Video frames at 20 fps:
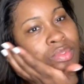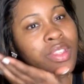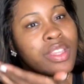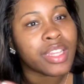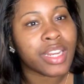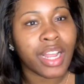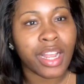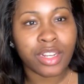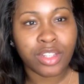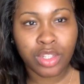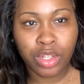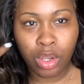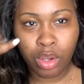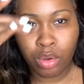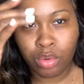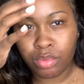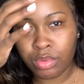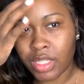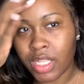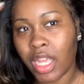And I
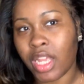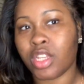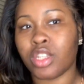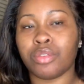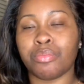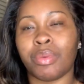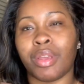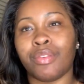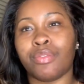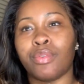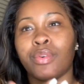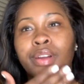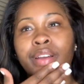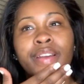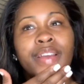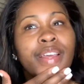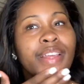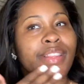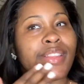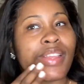don't touch my forehead.